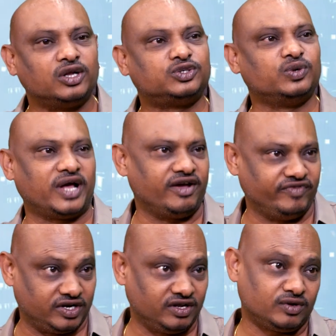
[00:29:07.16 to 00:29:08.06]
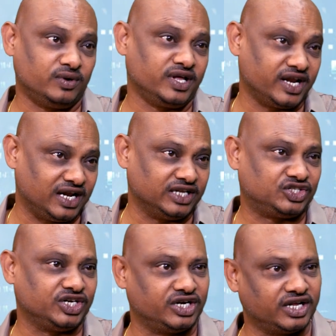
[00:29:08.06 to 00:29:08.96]
should have it, including real
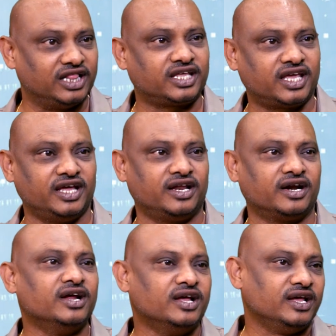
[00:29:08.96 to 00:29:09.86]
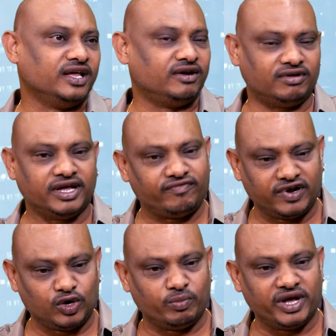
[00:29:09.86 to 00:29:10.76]
estate, healthcare,
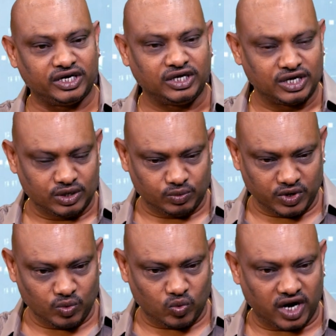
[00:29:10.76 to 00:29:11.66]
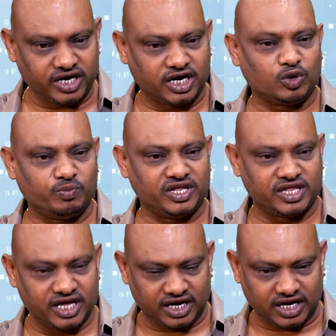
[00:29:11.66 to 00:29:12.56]
every domain. We wanted to be
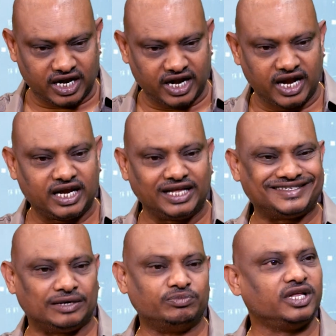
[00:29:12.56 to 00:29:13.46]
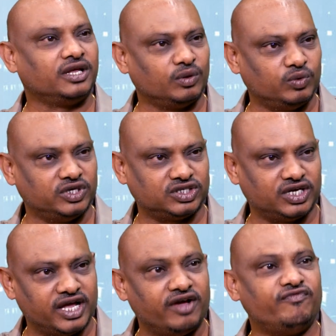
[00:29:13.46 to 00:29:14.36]
there creating something which
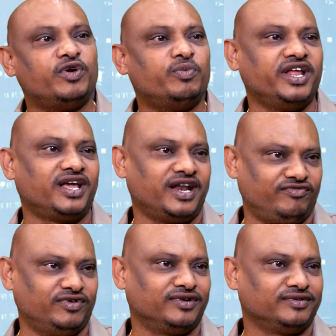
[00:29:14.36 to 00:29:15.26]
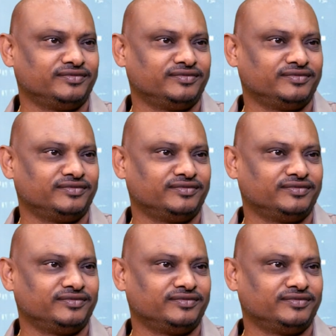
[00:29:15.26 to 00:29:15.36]
everybody can afford.